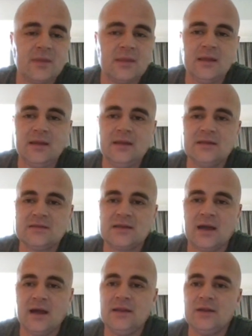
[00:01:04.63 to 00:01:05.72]
it is
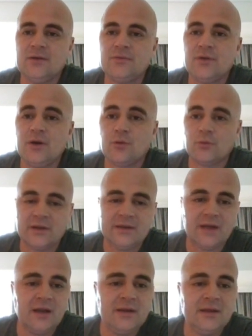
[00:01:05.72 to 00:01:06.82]
kind of
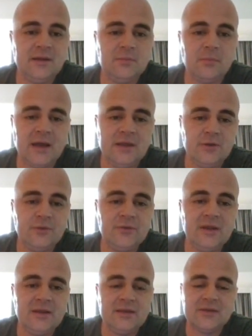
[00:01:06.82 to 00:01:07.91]
redundant by
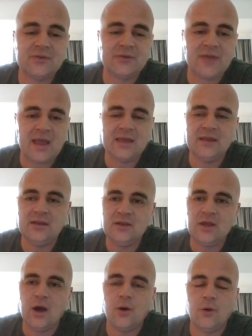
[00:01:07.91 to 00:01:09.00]
using this second
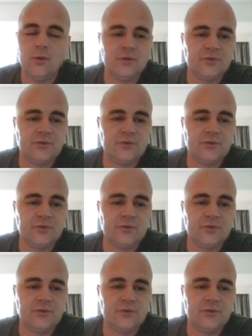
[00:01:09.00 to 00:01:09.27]
yo.